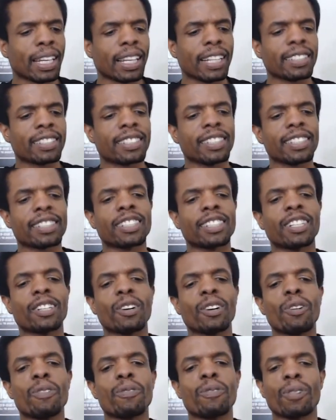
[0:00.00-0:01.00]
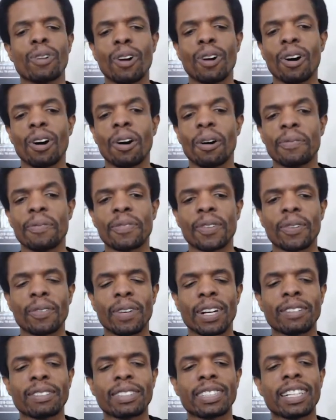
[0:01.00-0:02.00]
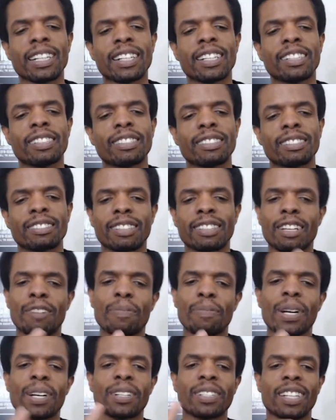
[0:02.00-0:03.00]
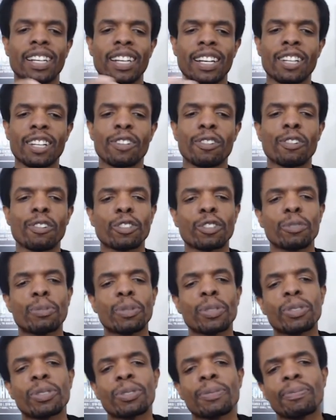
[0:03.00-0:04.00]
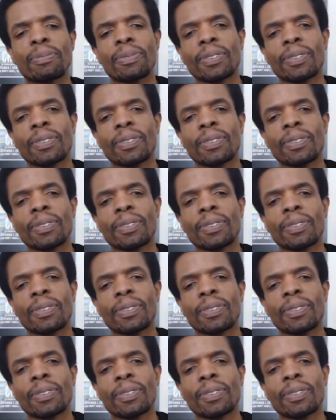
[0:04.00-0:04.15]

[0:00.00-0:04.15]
It's just that overall, when I was saying compared to like other Ultra Boosts,